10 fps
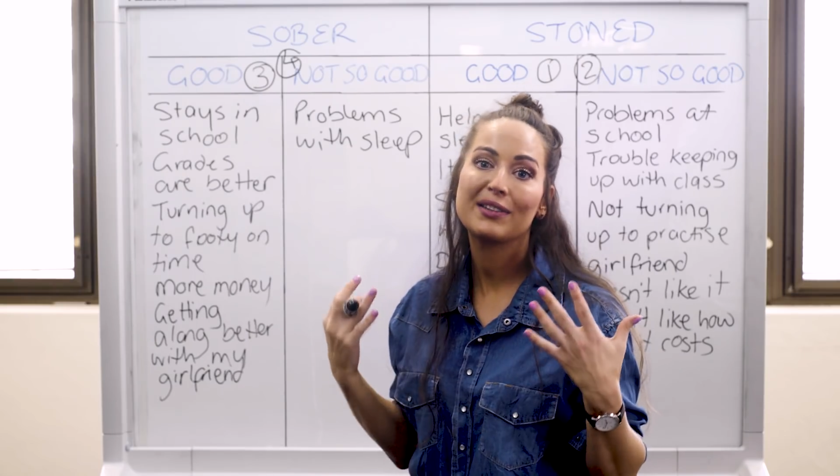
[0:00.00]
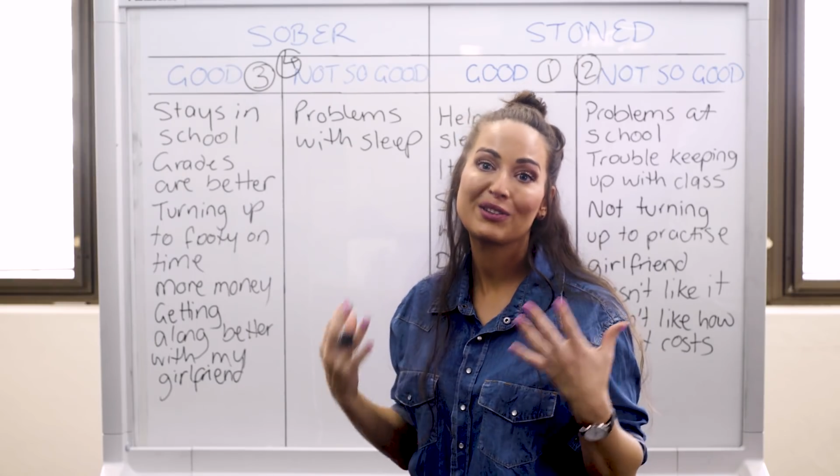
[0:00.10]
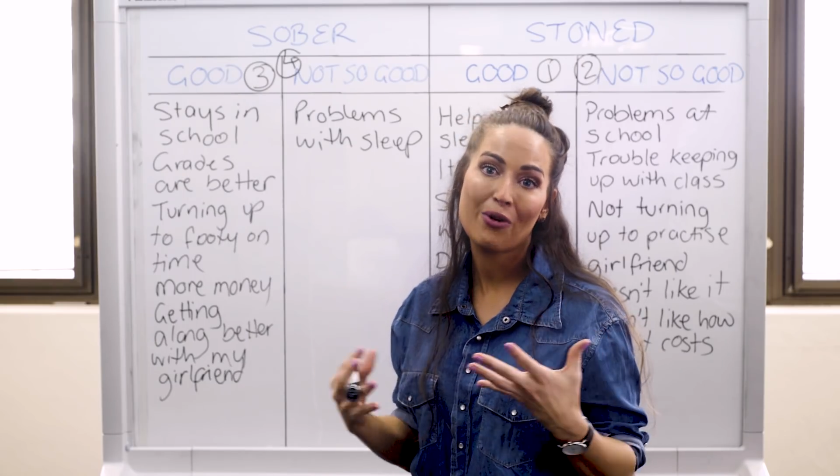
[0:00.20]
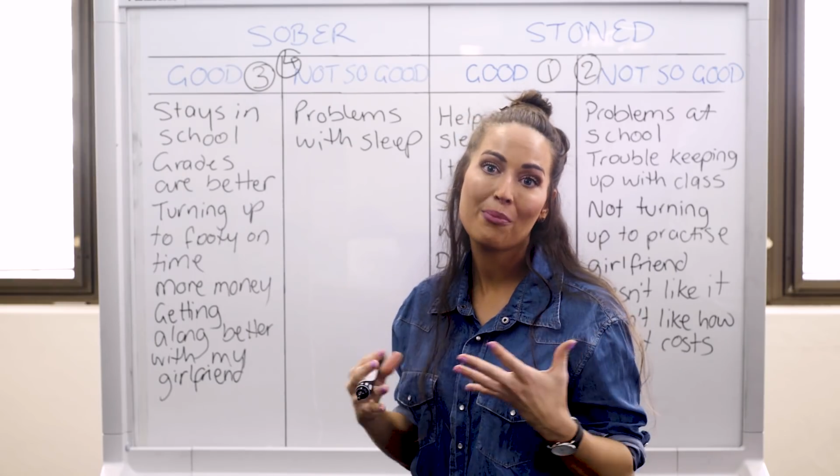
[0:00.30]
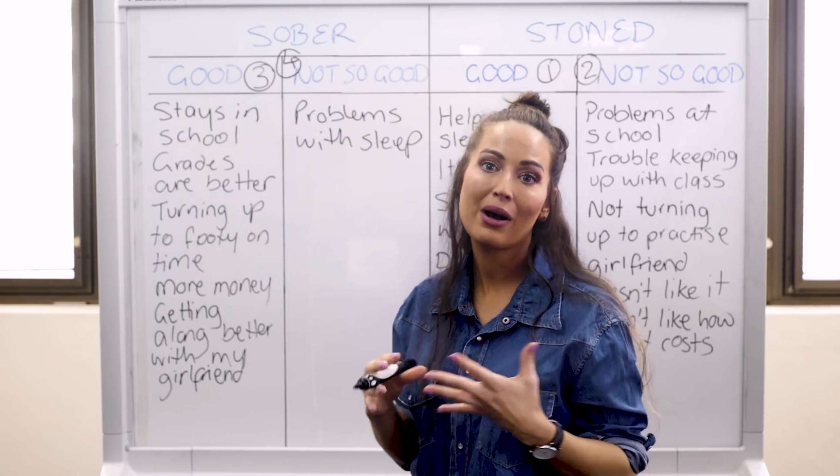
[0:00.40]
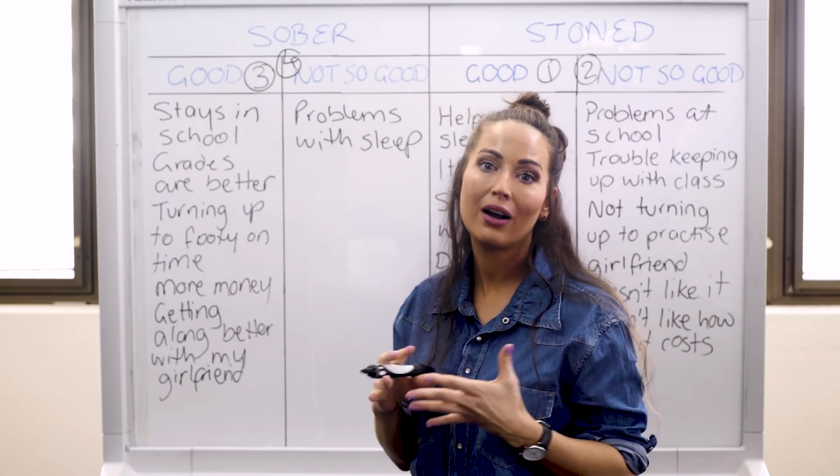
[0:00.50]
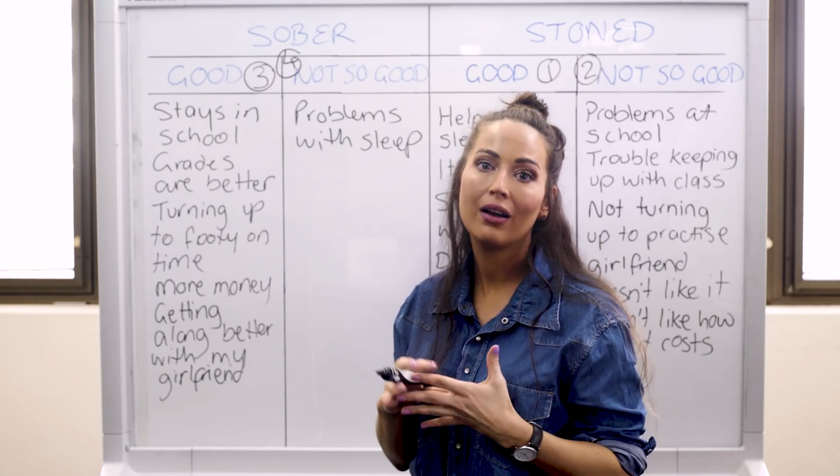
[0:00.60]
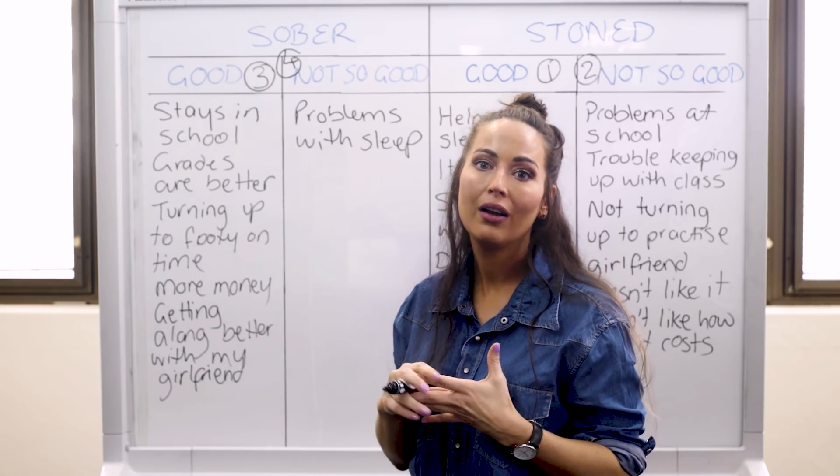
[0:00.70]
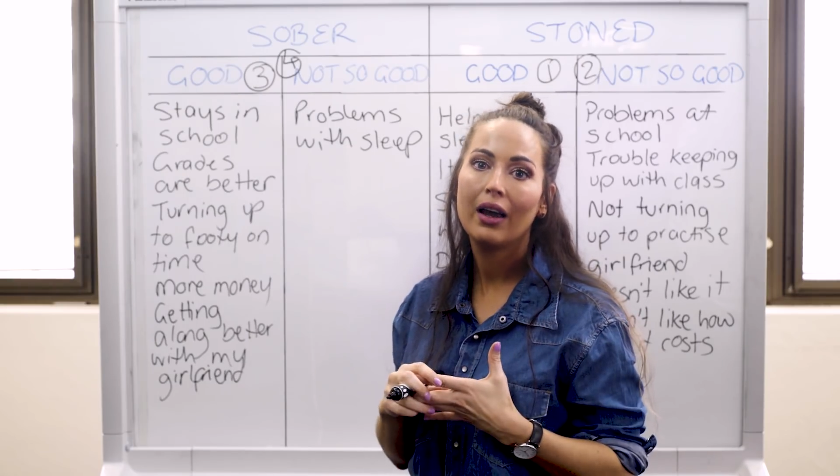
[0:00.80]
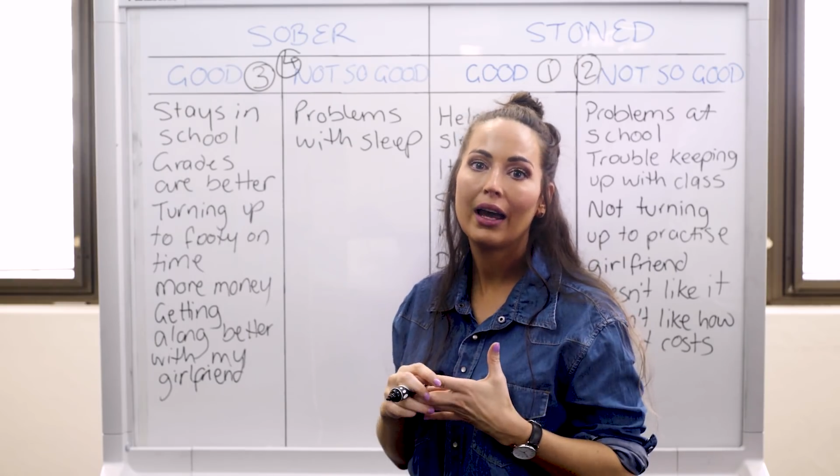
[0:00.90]
grandma
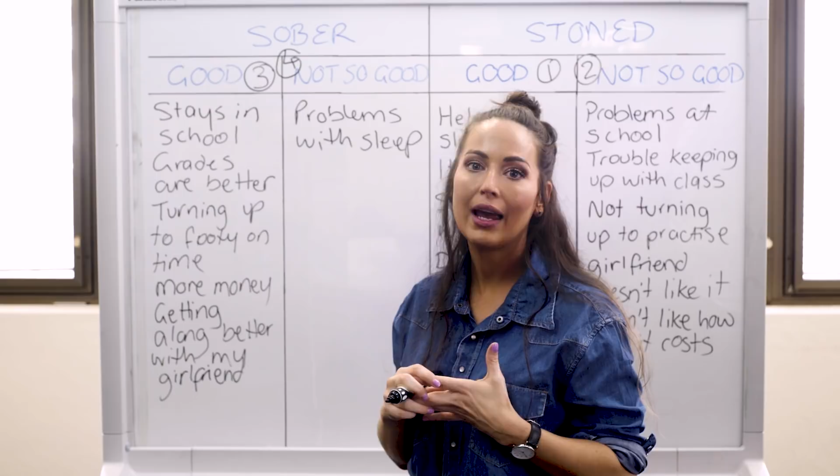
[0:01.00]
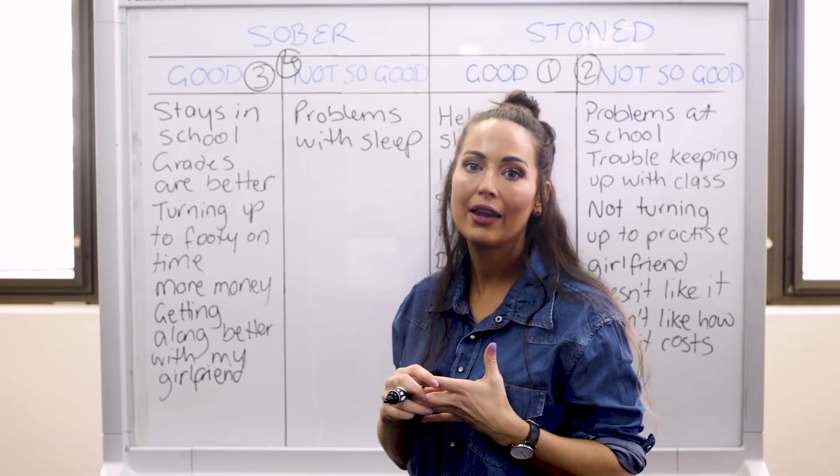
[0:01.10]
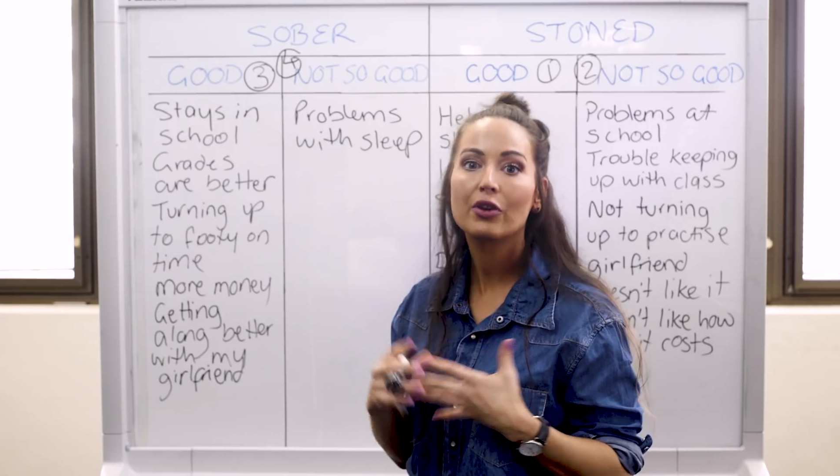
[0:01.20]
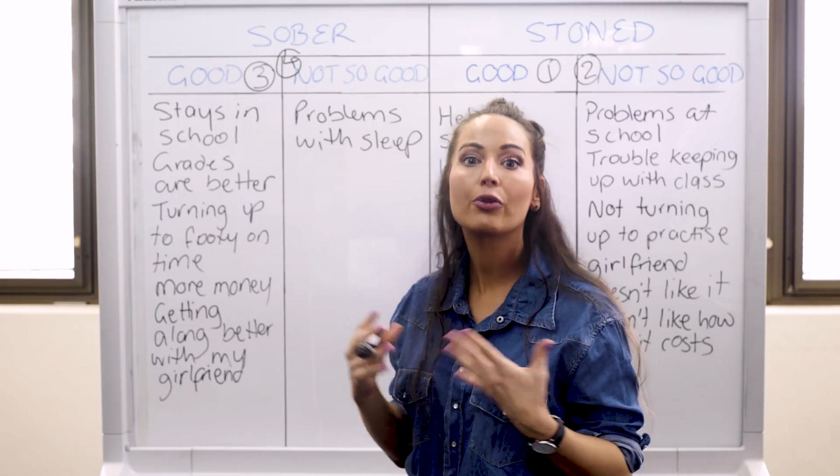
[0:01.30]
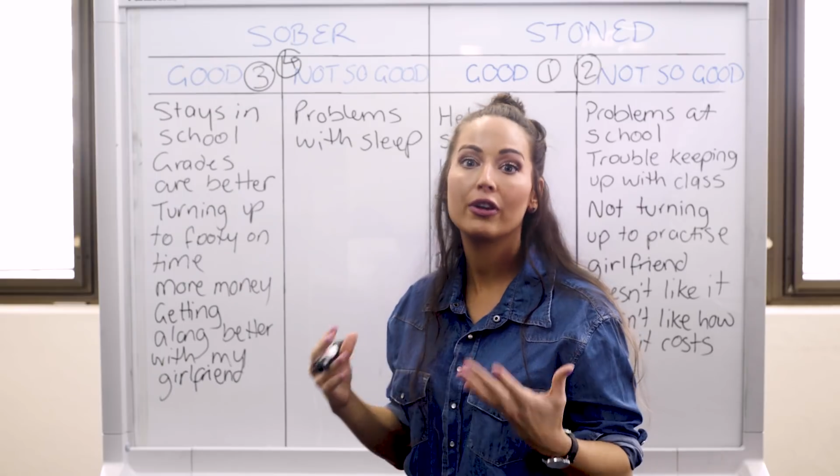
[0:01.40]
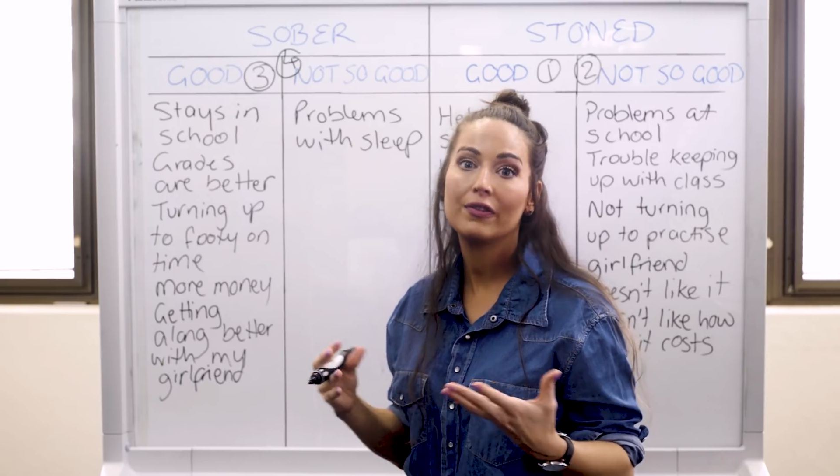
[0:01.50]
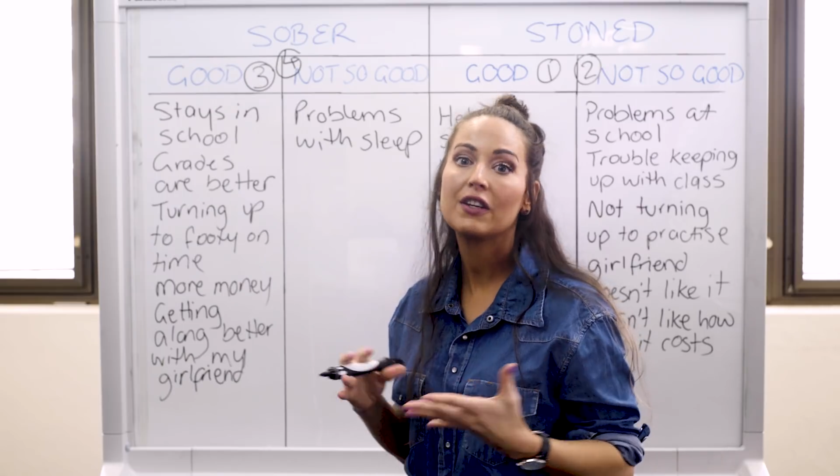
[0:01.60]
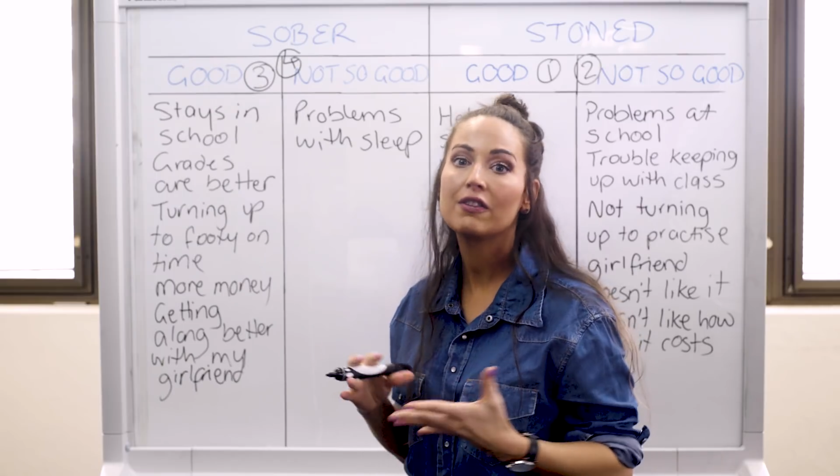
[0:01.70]
and the grief he